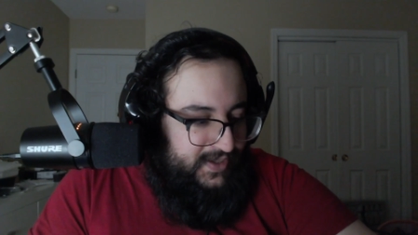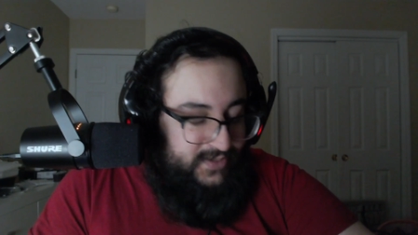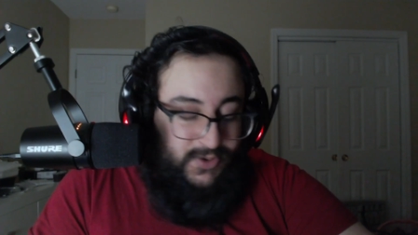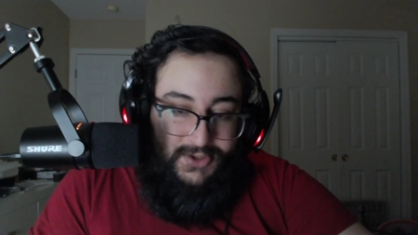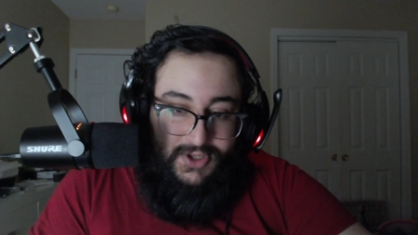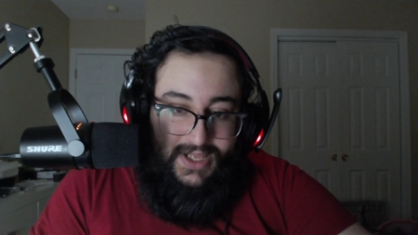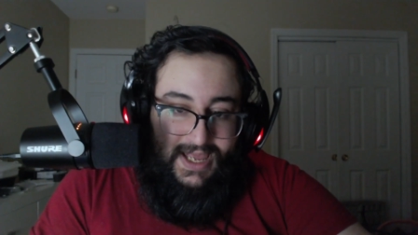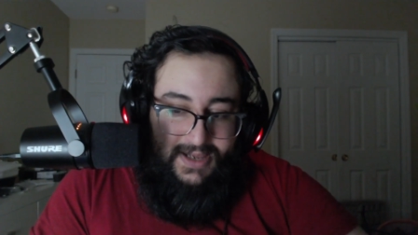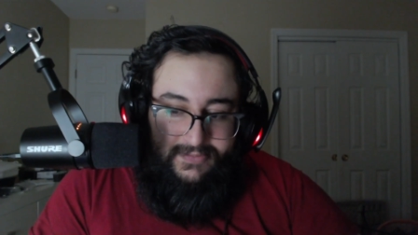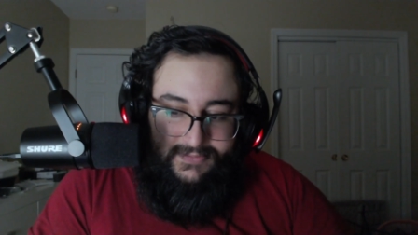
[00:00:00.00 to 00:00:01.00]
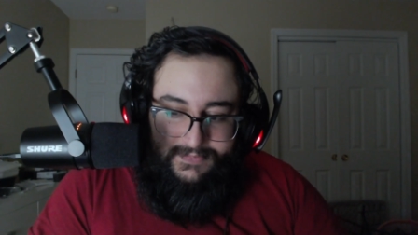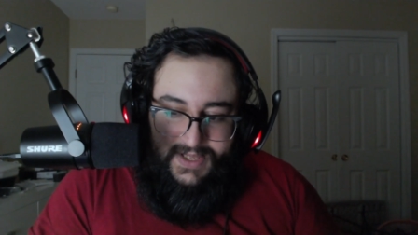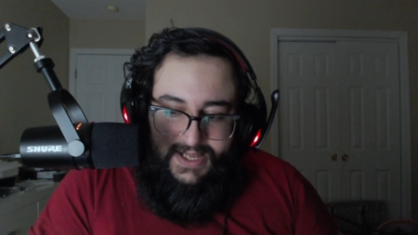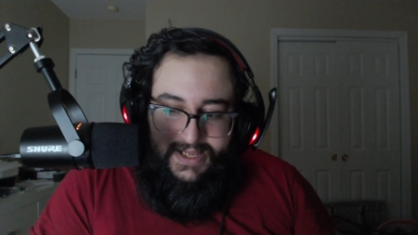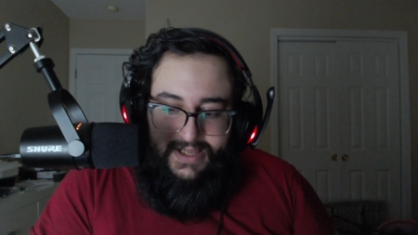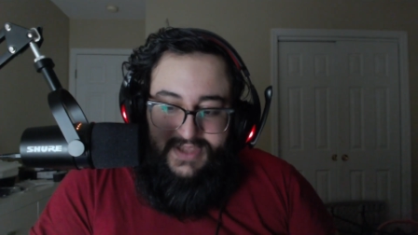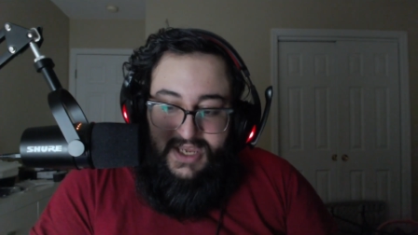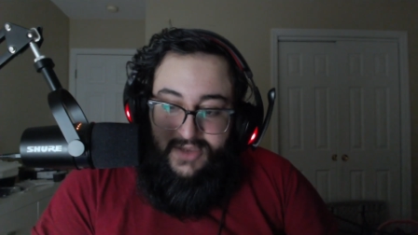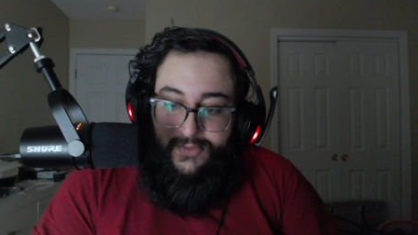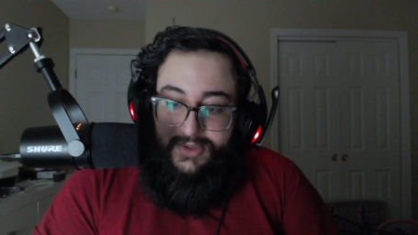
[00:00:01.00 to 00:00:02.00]
That's pretty much all I have. Uh,
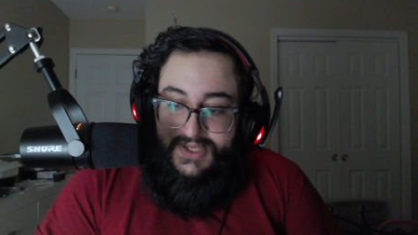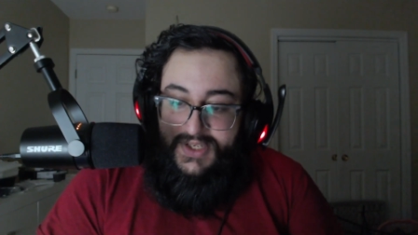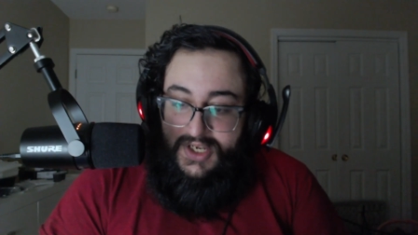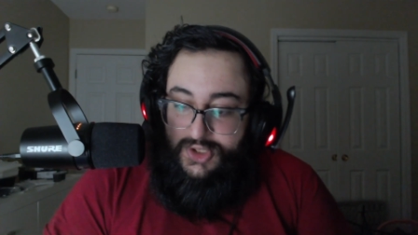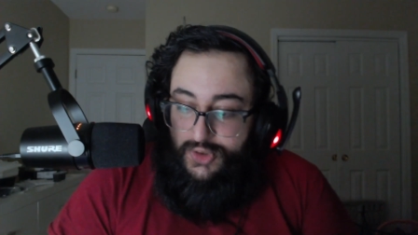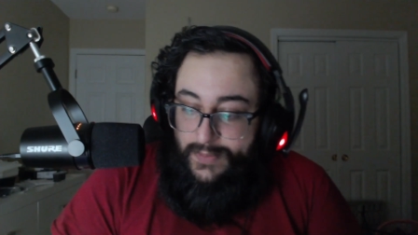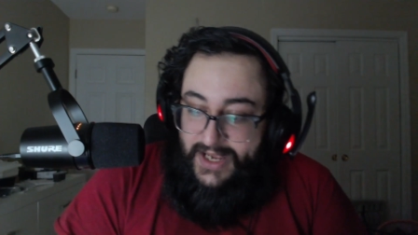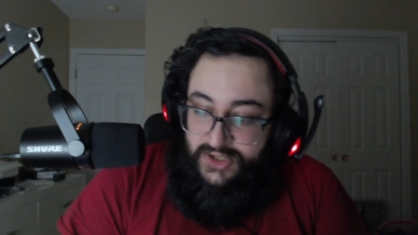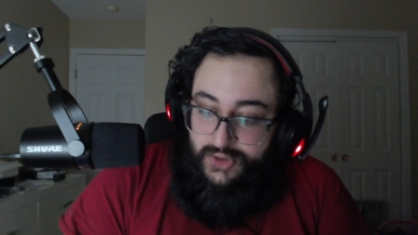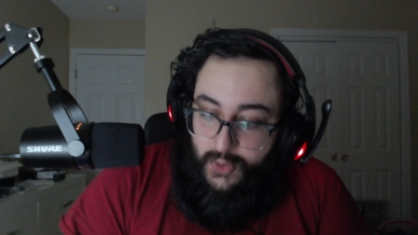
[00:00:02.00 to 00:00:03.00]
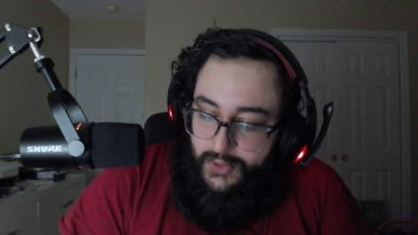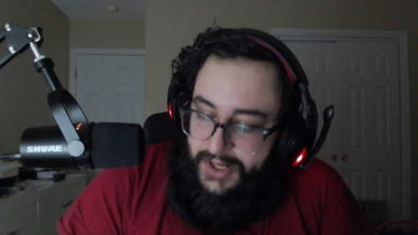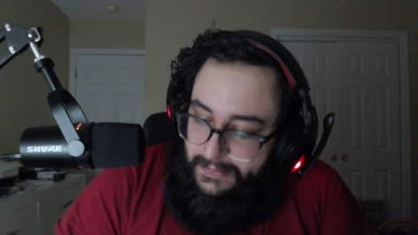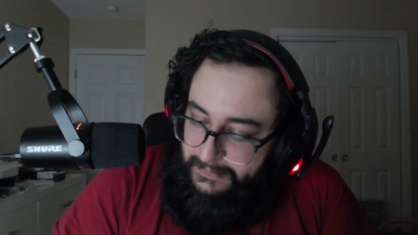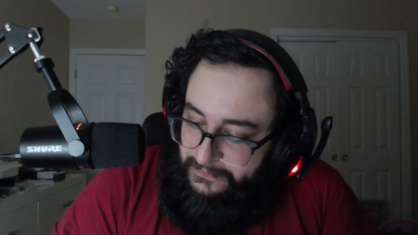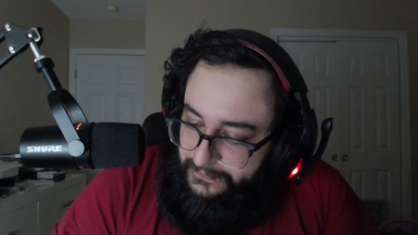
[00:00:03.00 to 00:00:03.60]
thank you for listening to my story.